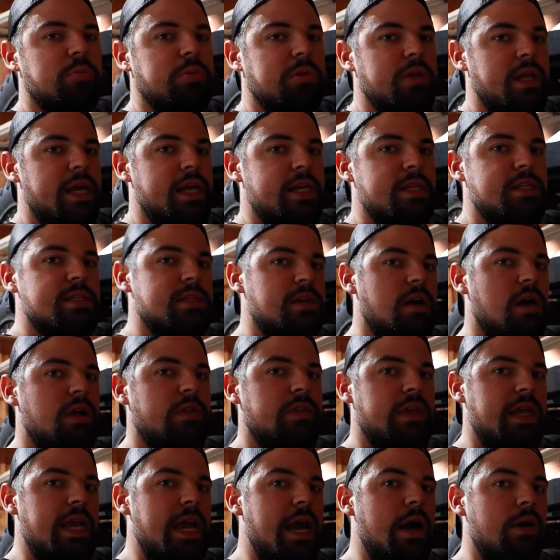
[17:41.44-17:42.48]
plates on
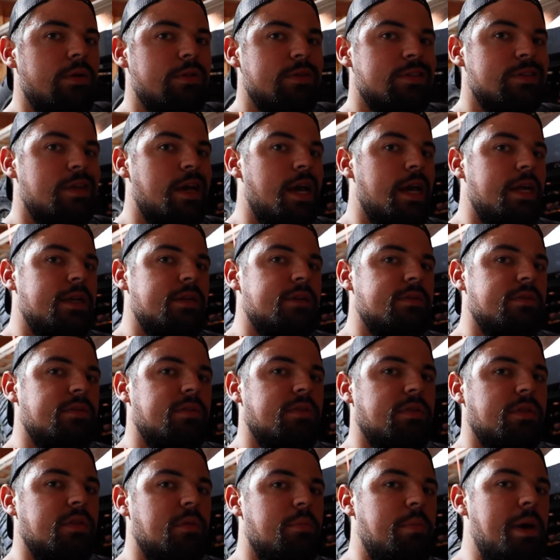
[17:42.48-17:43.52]
the outside,
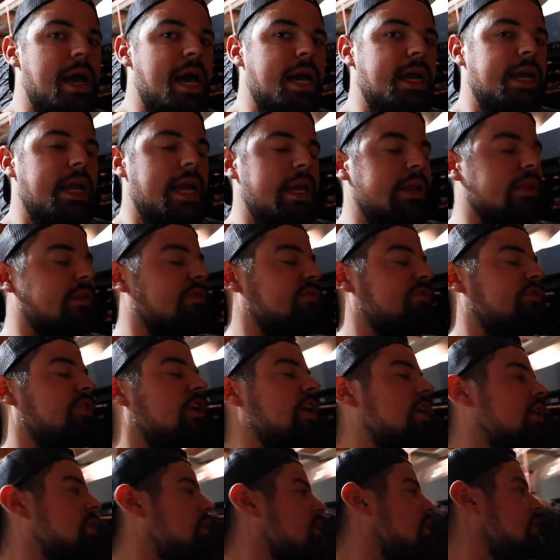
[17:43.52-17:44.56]
the back and the
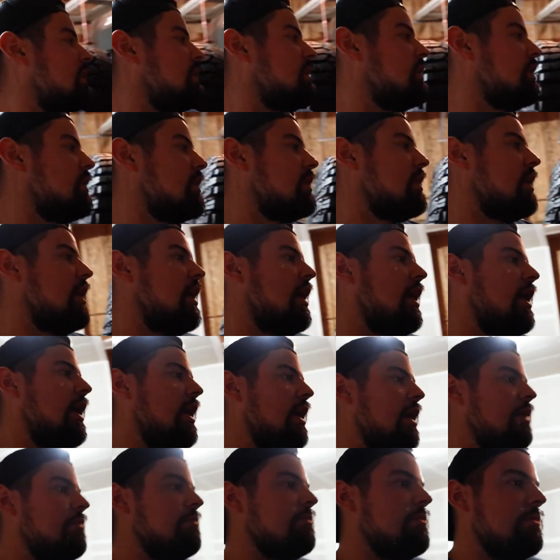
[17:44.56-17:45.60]
front.
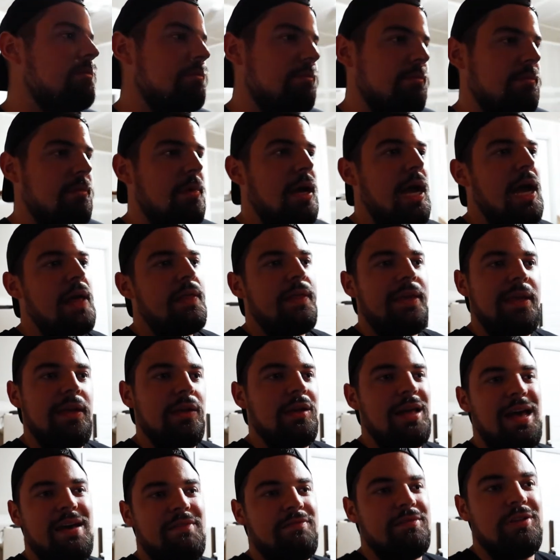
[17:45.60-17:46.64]
I think he'll
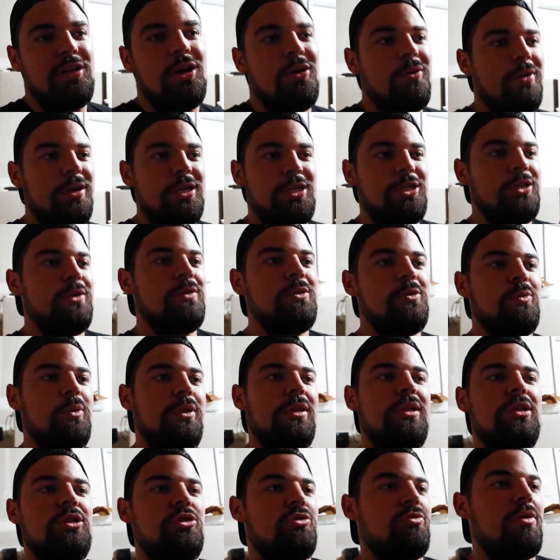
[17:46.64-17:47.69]
have no issues with
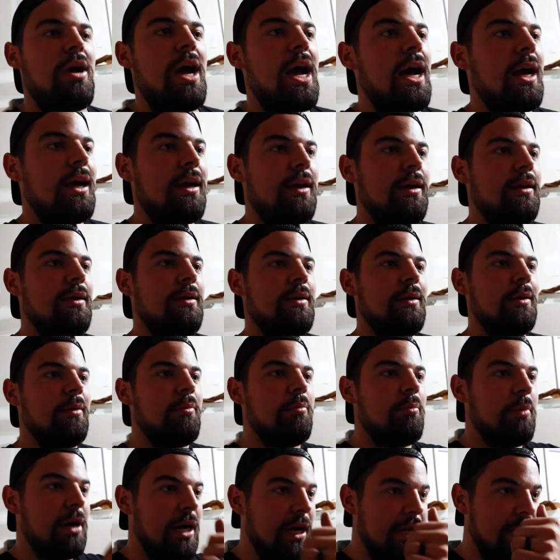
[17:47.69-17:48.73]
this rack,
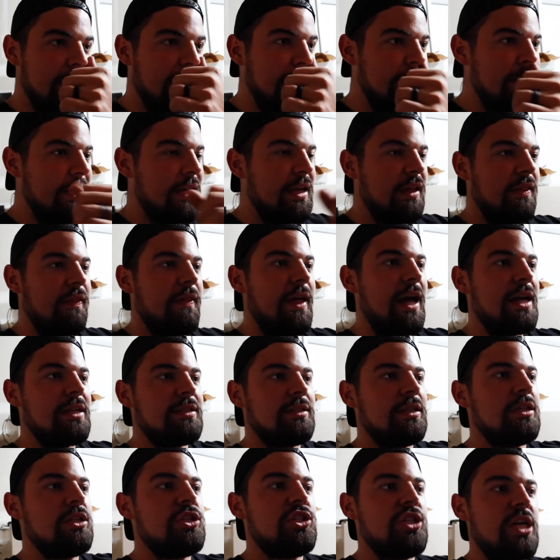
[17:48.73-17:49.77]
but that's
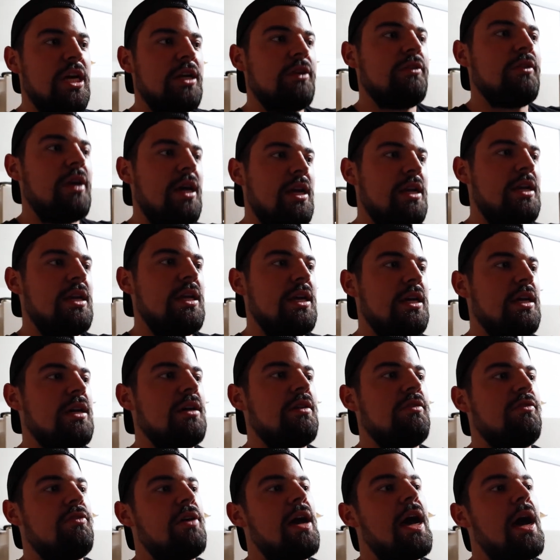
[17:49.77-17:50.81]
the general idea
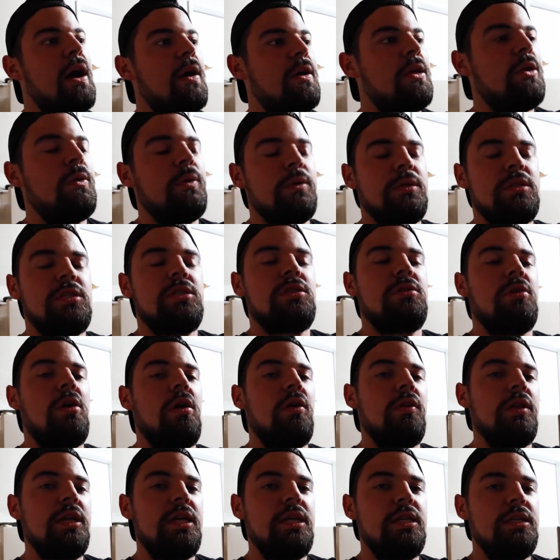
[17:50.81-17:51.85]
of how you
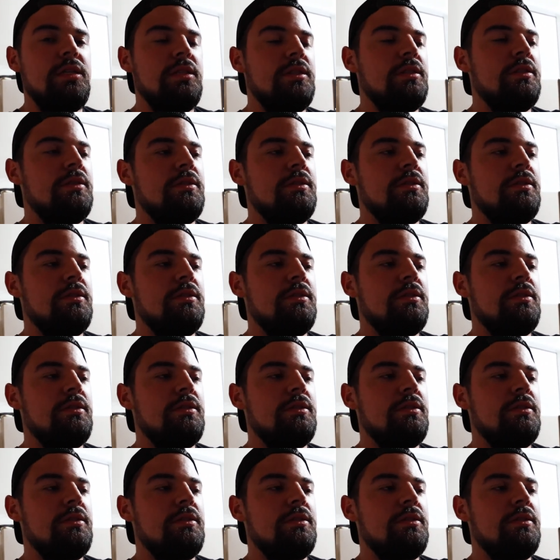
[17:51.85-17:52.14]
install it.